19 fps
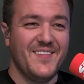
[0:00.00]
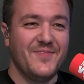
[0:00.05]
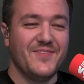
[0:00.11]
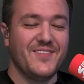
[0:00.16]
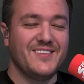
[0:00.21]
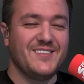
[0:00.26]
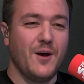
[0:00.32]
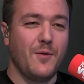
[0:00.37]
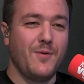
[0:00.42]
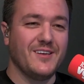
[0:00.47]

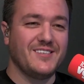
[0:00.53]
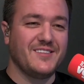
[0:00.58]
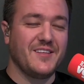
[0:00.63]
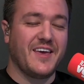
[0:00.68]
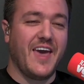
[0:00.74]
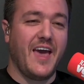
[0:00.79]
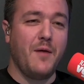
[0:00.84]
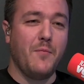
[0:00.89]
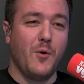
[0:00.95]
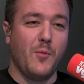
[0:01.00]
It's almost the
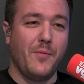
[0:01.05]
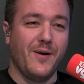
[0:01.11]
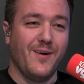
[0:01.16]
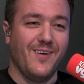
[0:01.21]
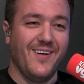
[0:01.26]
cable bill.